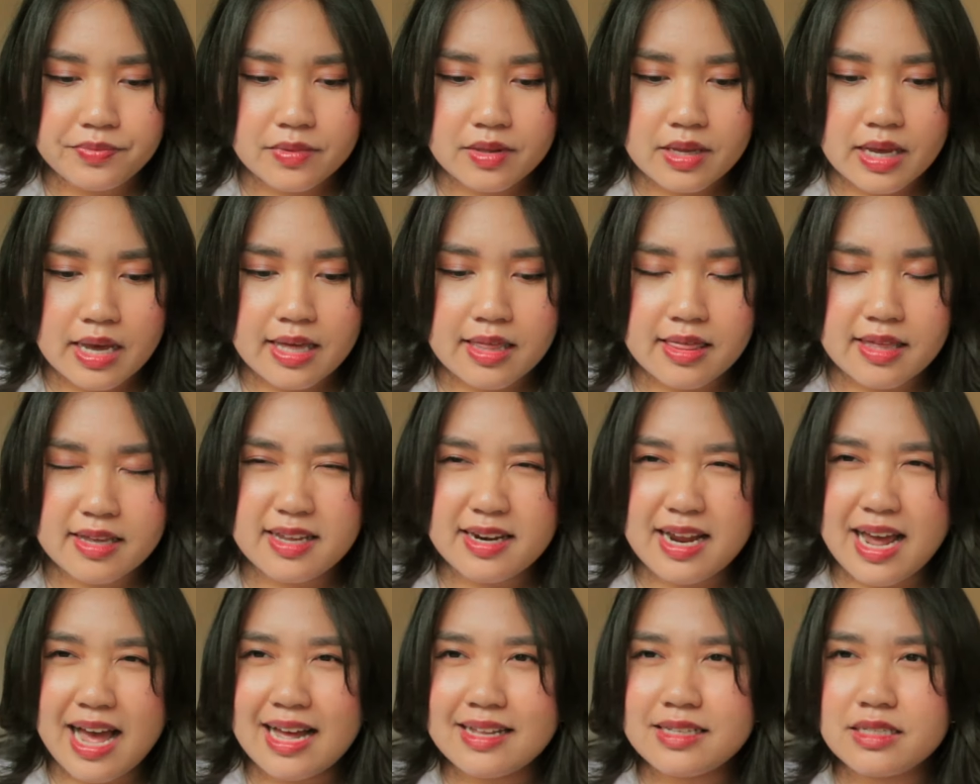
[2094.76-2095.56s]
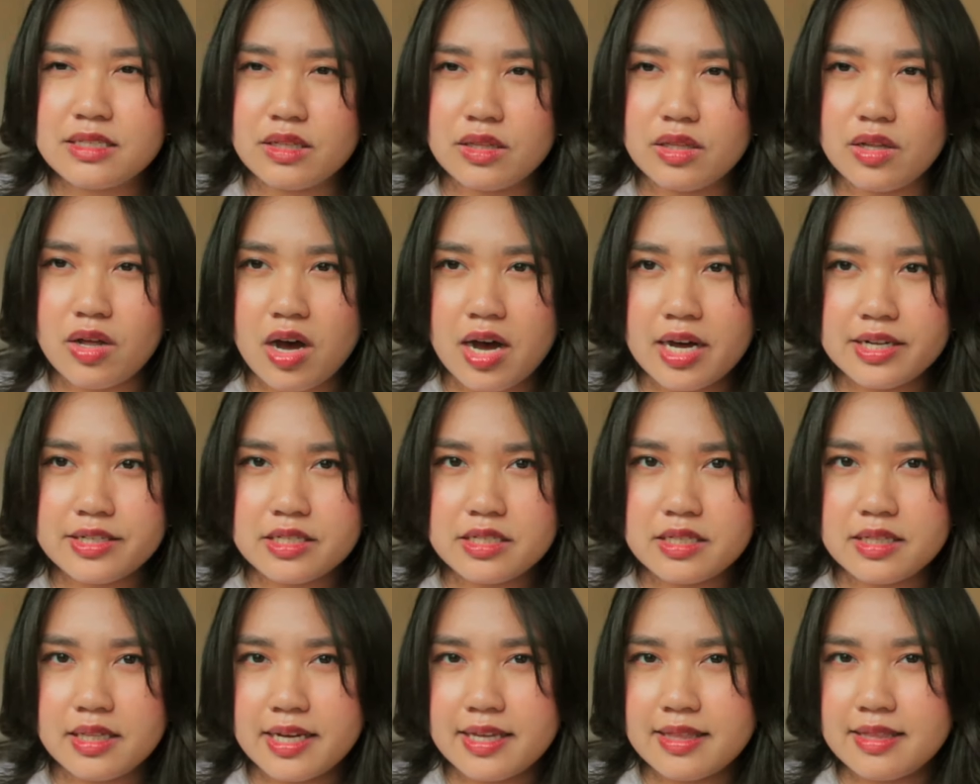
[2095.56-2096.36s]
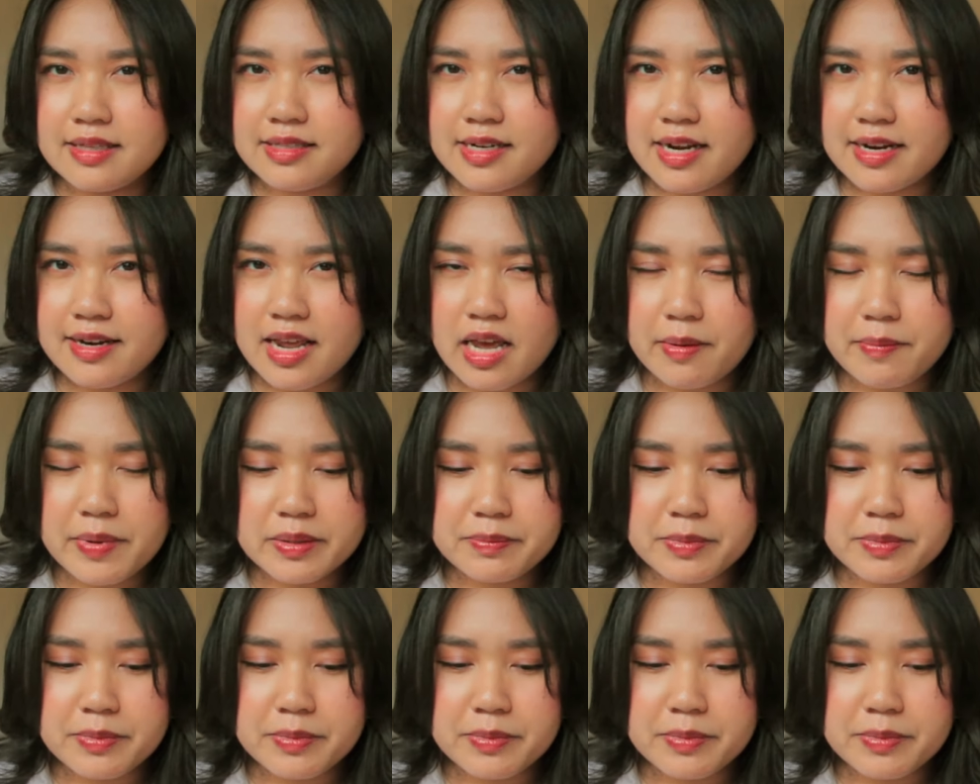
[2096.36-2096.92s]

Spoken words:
I think it adds a lot to the dynamic